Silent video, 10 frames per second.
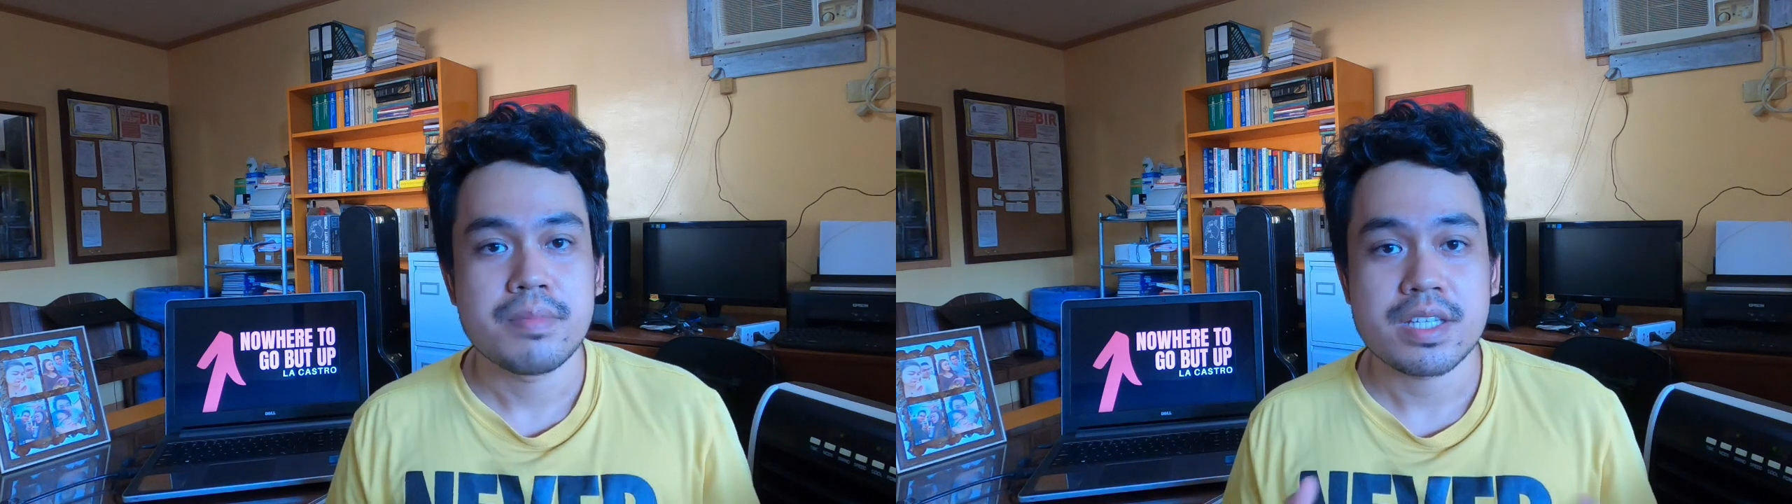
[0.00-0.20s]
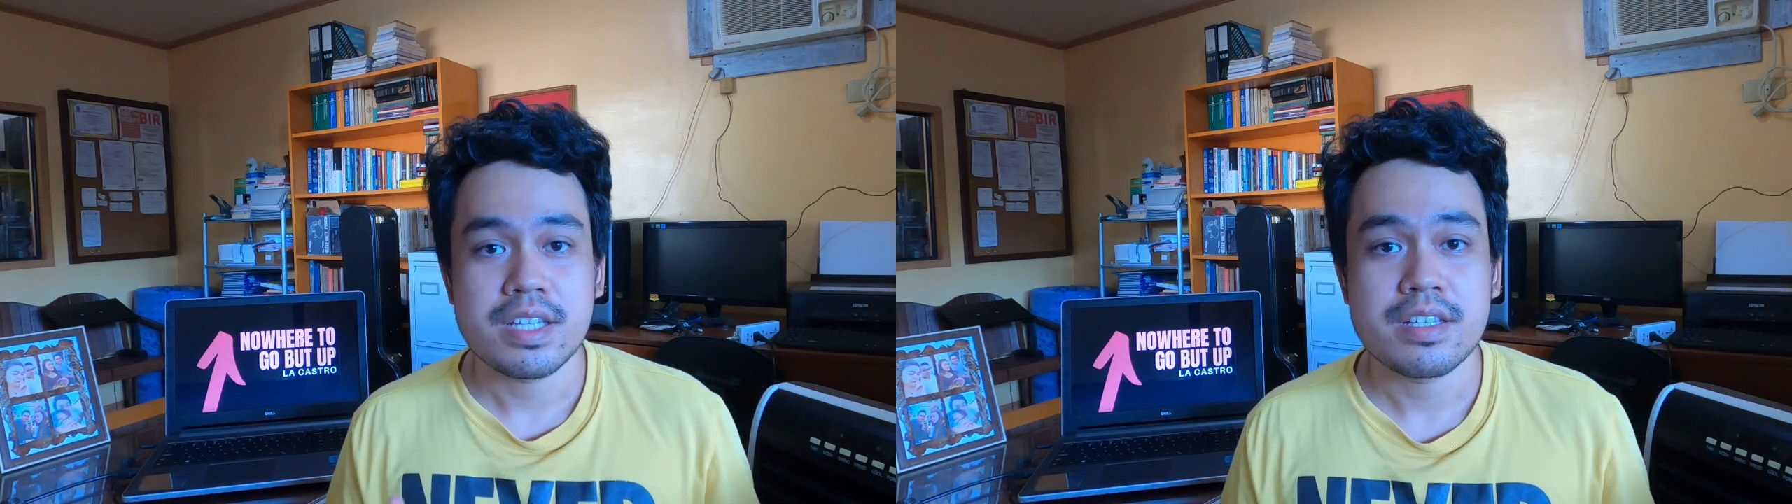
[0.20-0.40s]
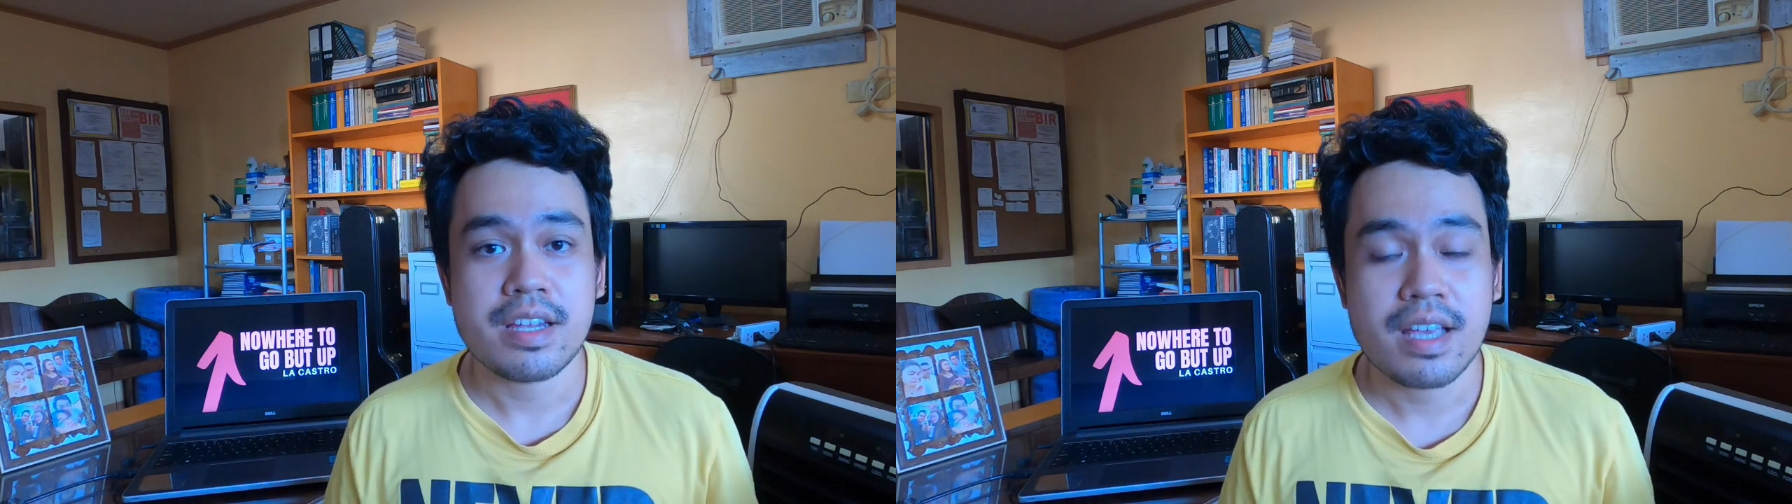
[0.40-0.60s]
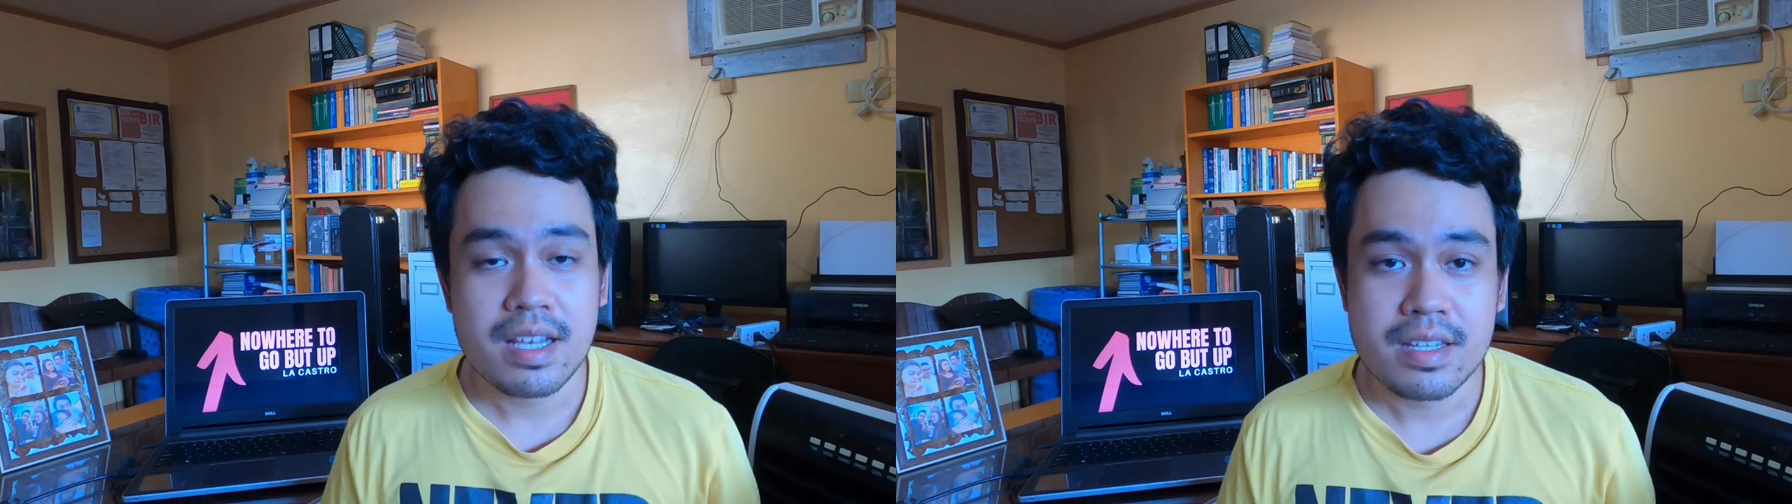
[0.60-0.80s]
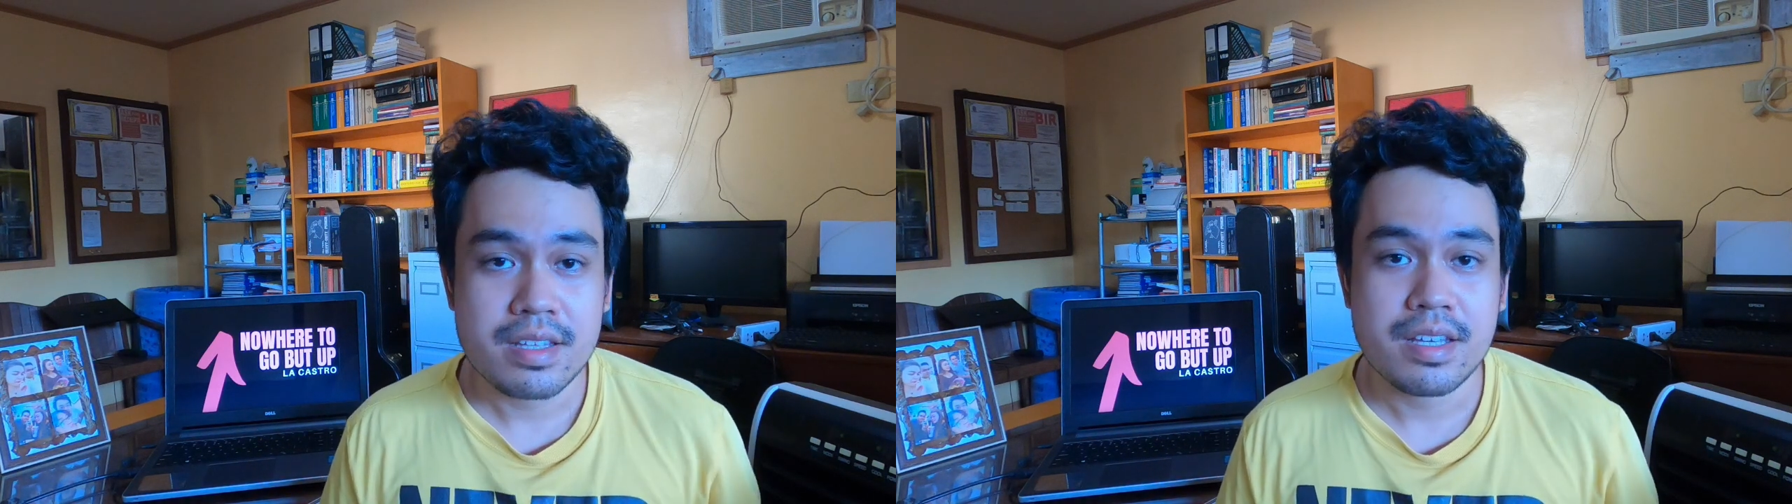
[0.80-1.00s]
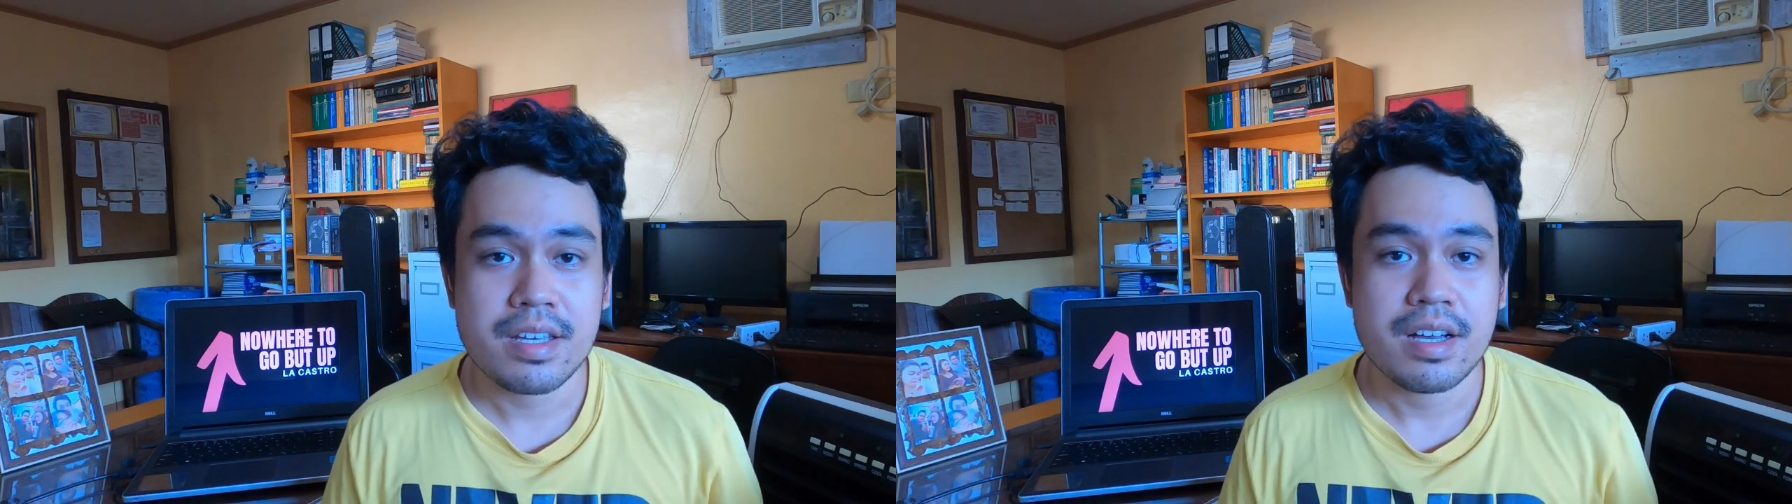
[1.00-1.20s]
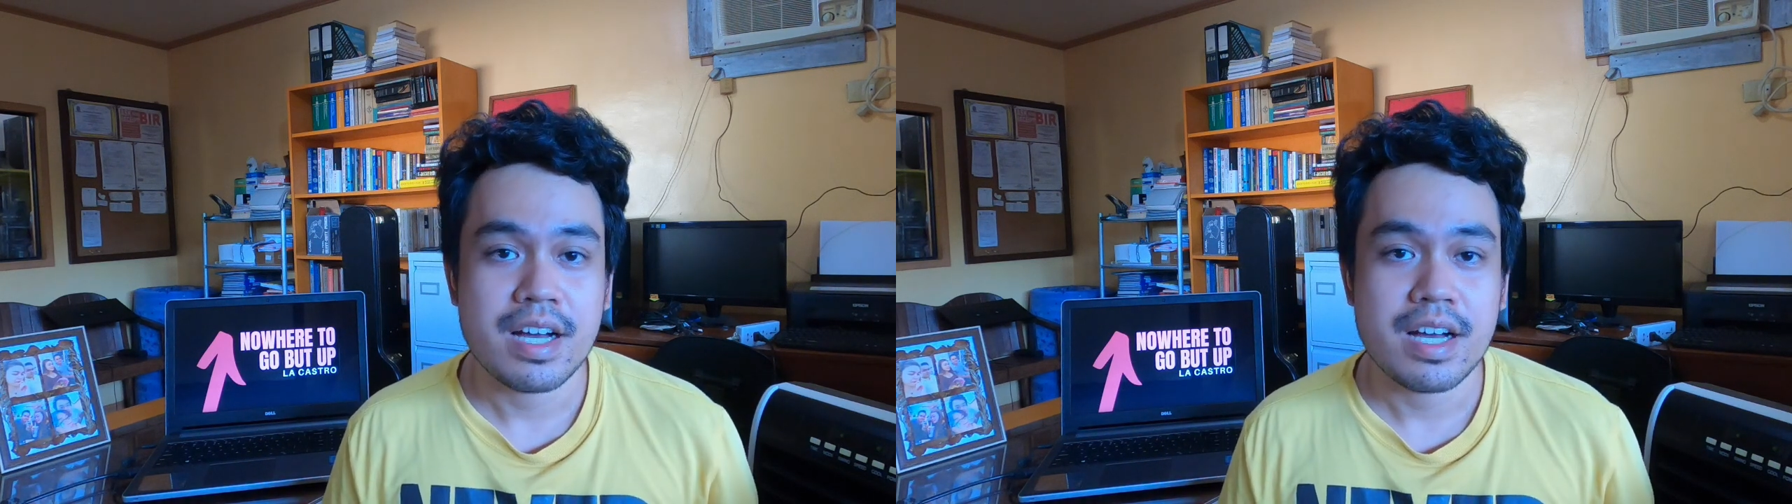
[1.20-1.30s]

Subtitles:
But in reality,